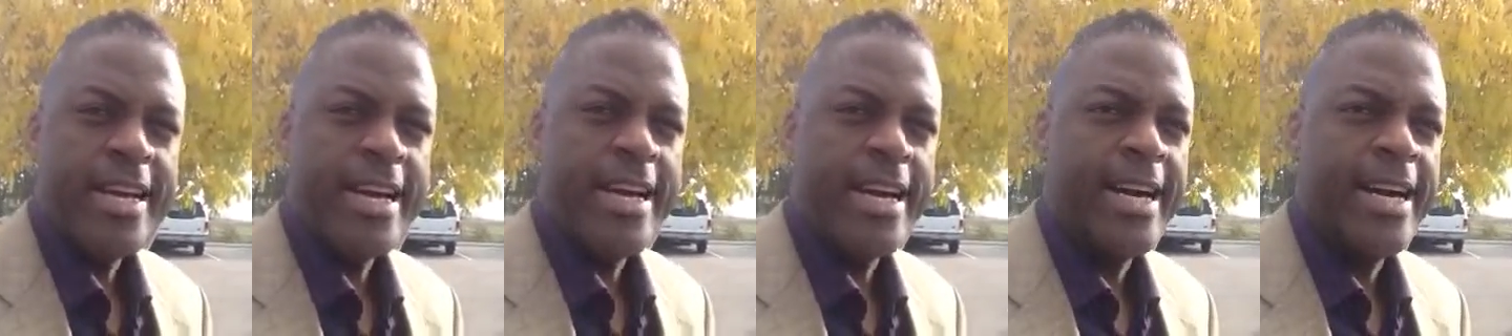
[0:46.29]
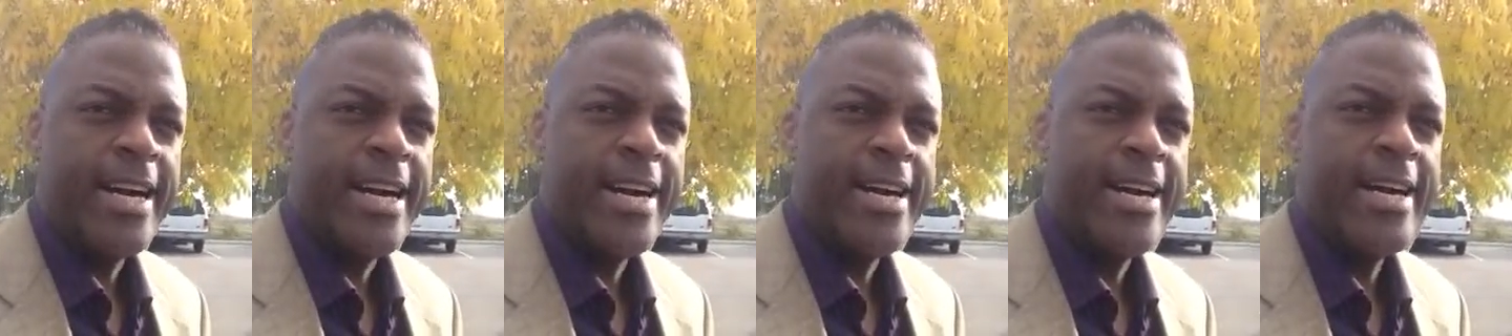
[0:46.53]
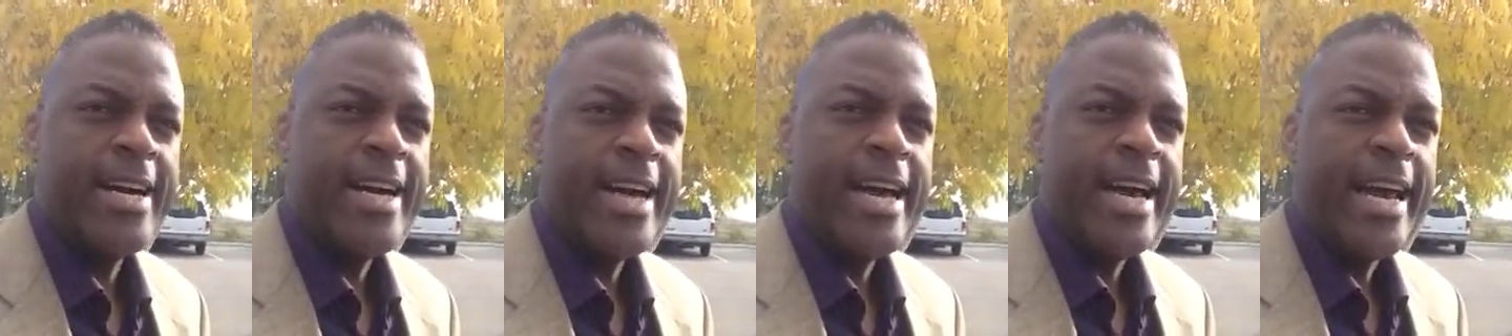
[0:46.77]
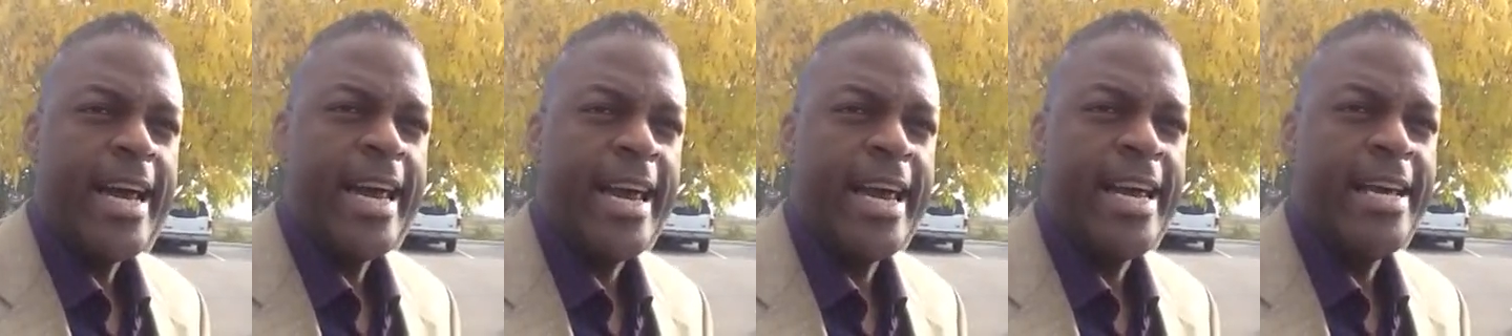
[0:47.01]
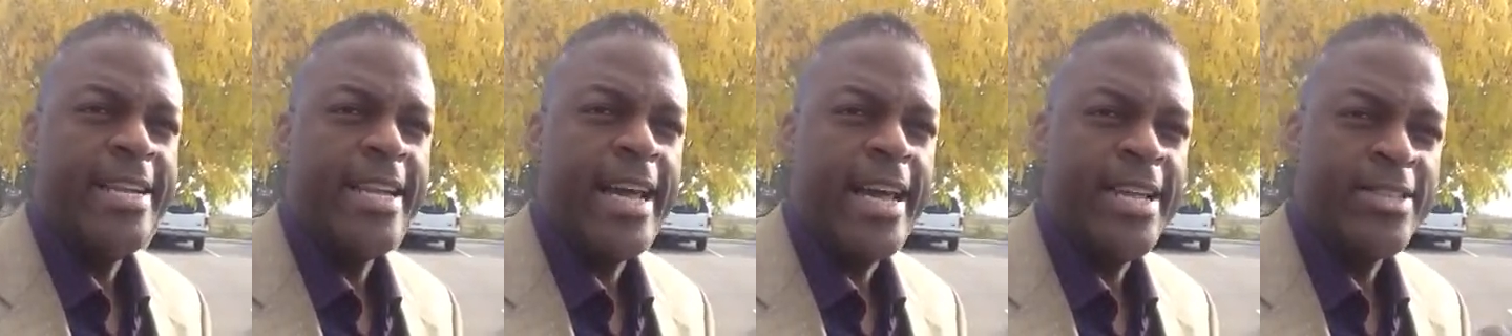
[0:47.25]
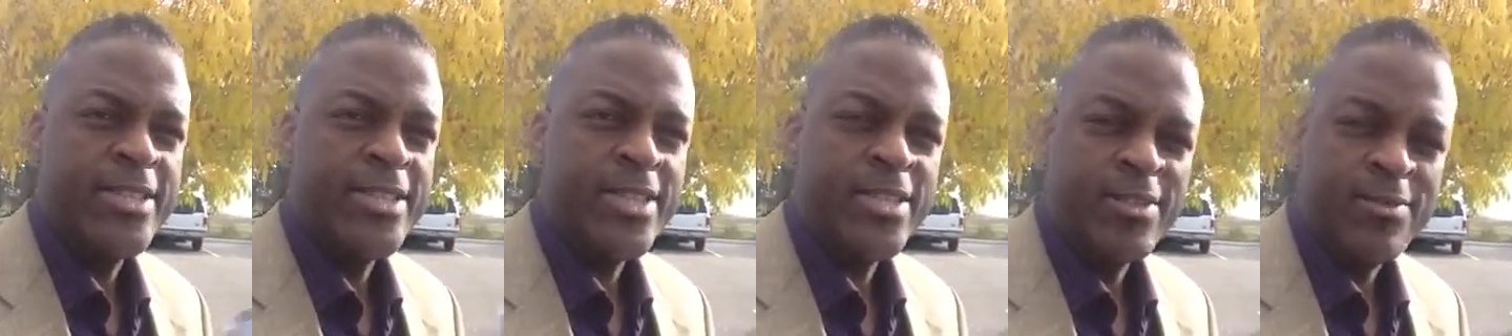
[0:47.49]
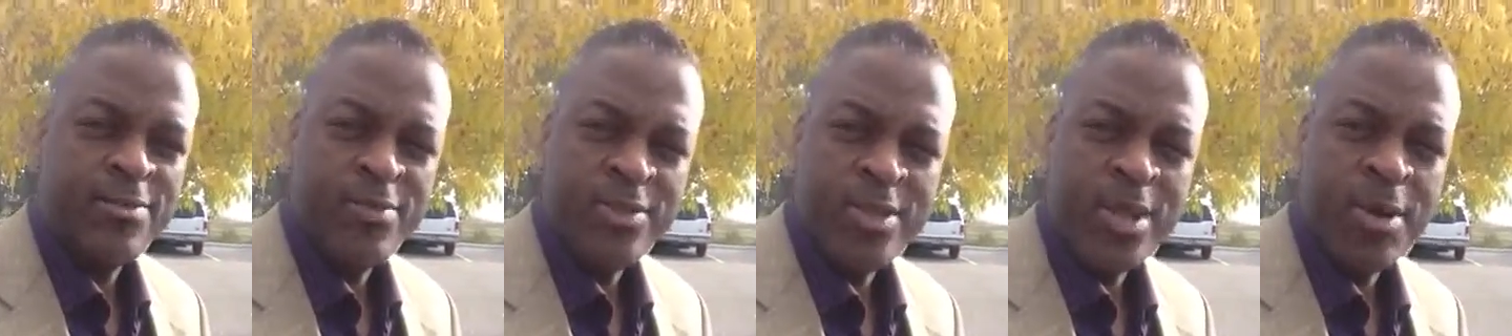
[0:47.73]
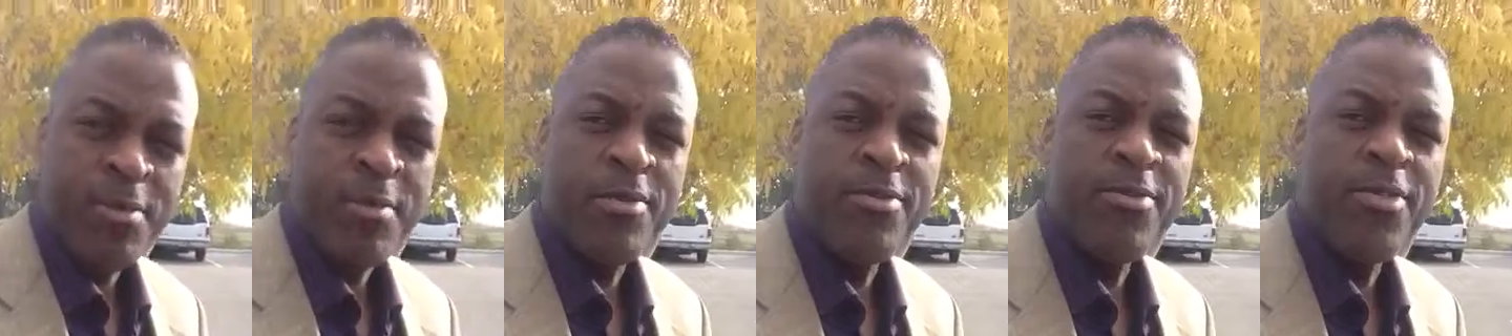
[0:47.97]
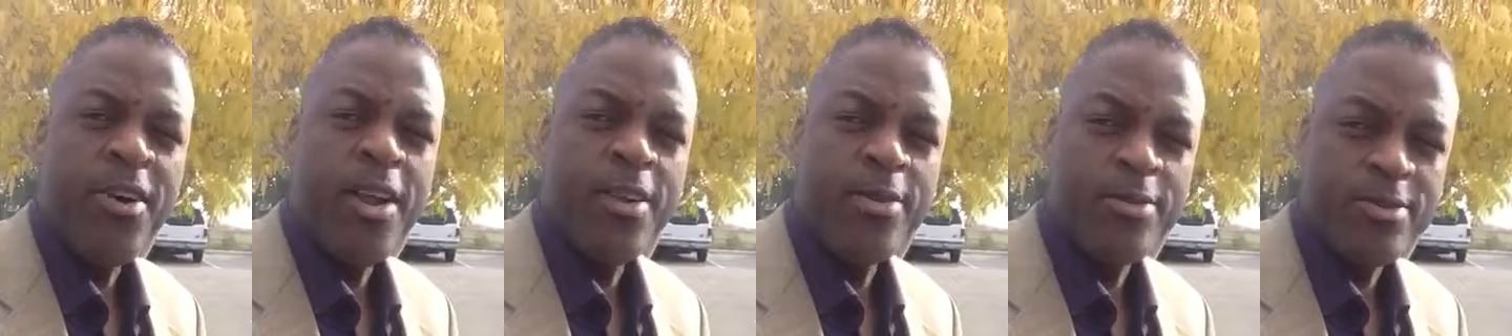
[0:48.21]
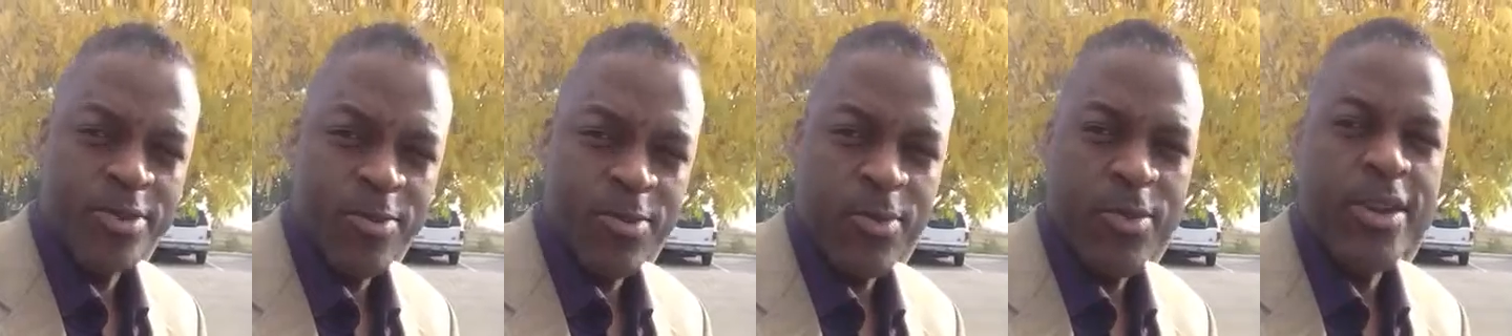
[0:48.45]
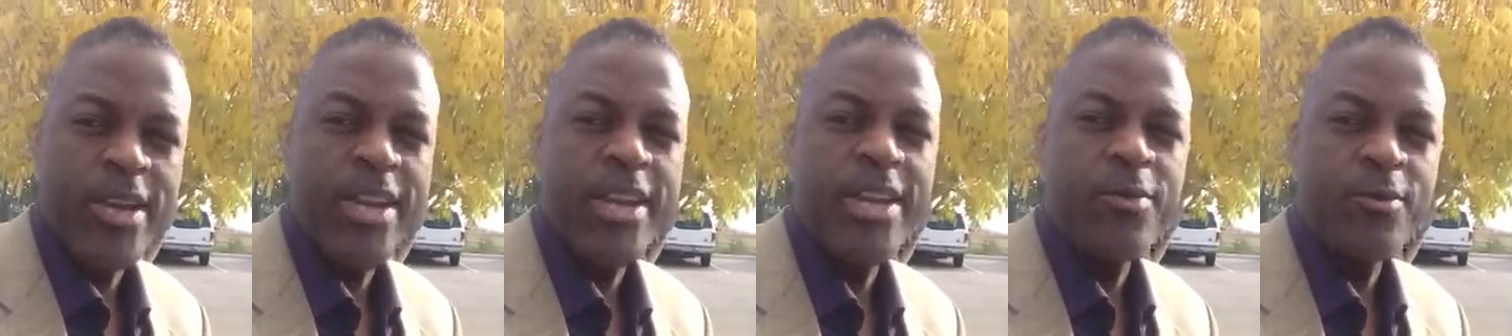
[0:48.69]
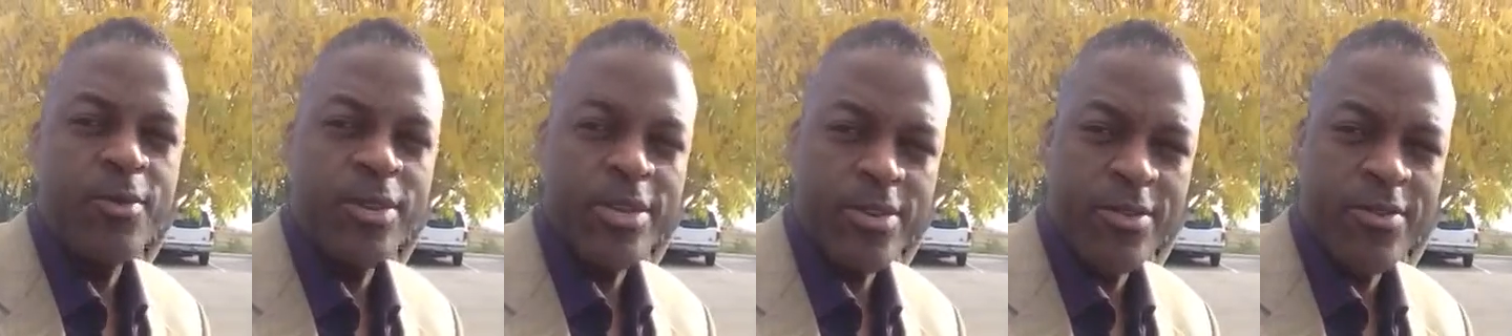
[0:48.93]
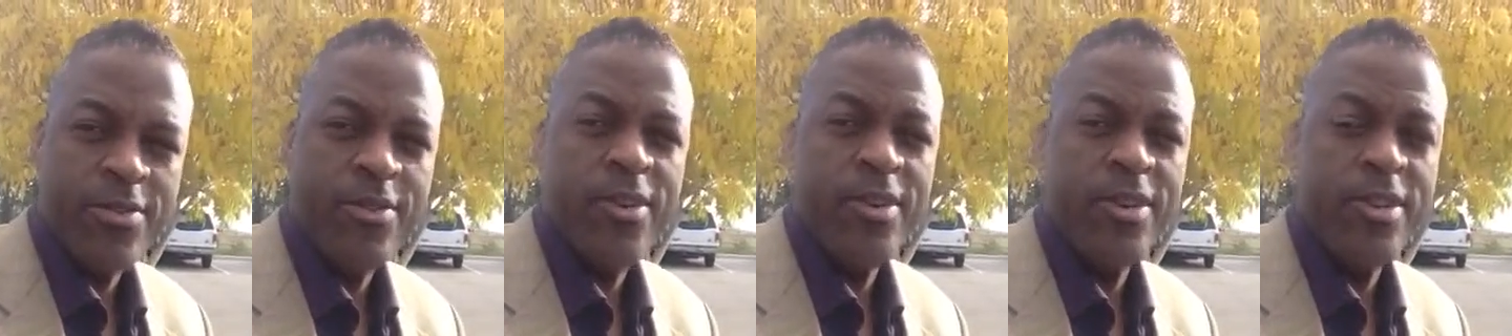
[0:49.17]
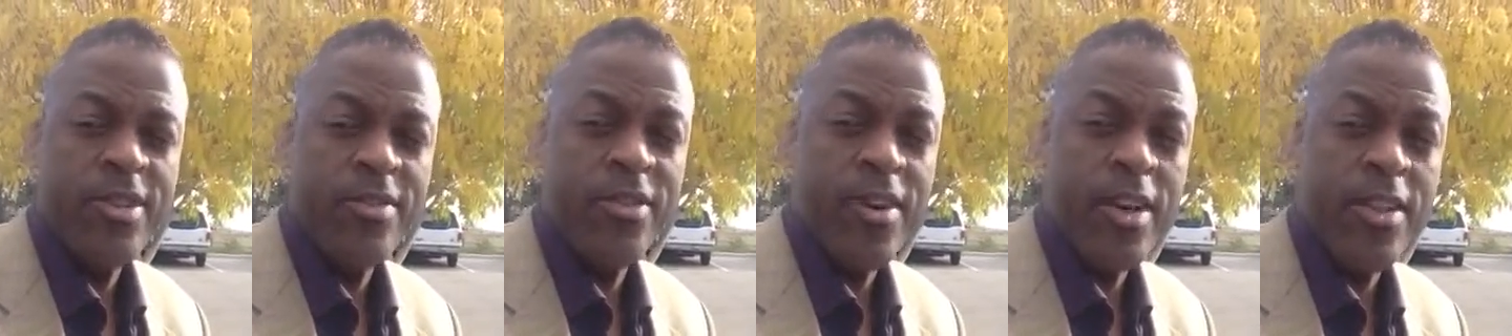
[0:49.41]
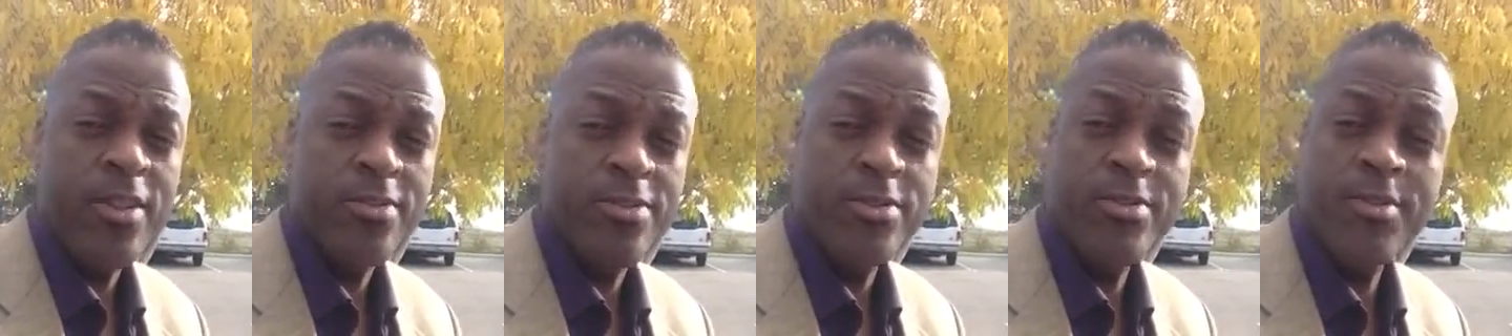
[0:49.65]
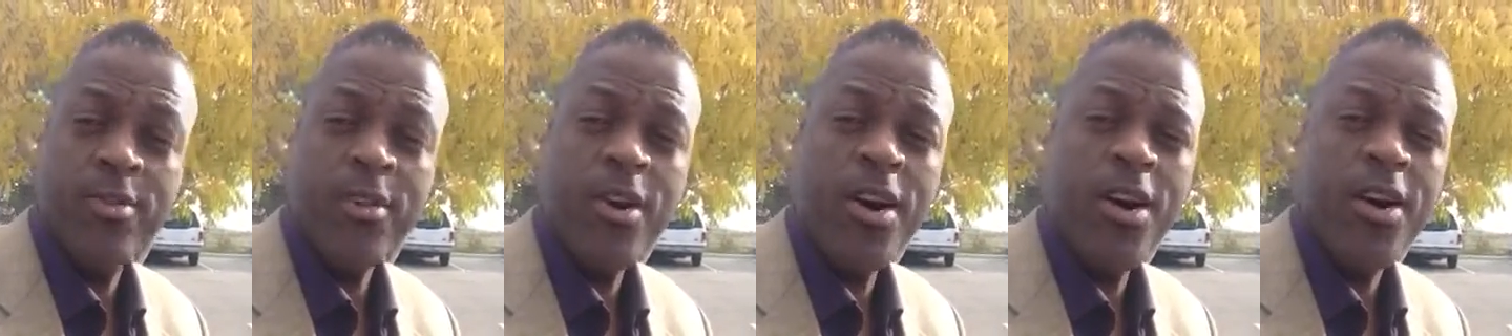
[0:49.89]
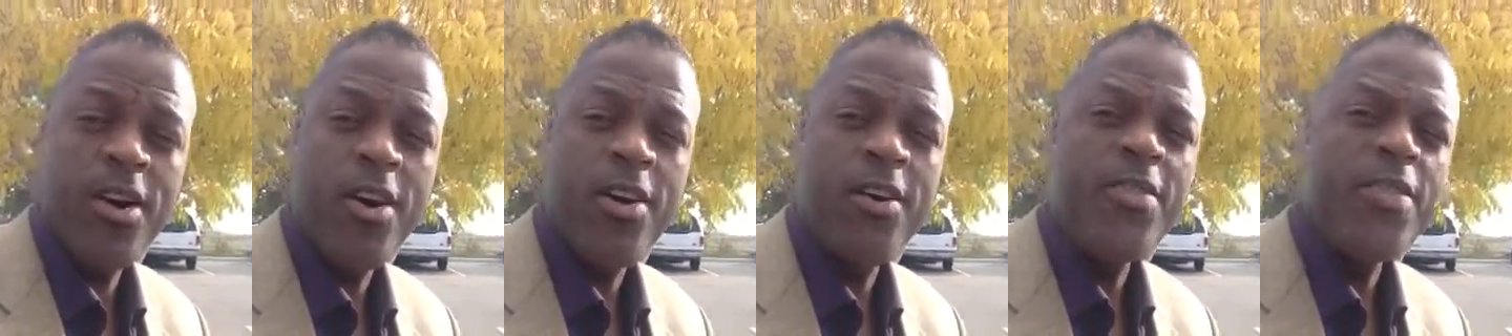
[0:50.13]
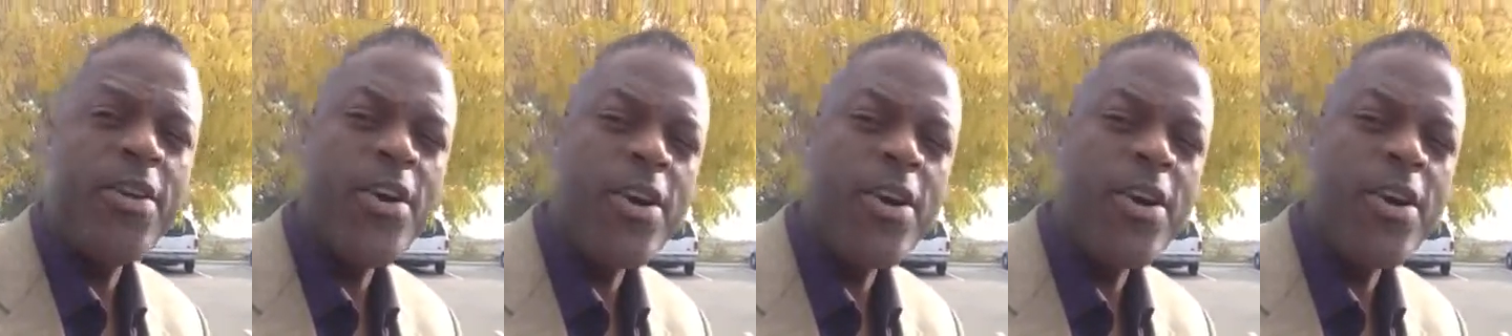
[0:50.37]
and as summer follows spring and winter follows fall,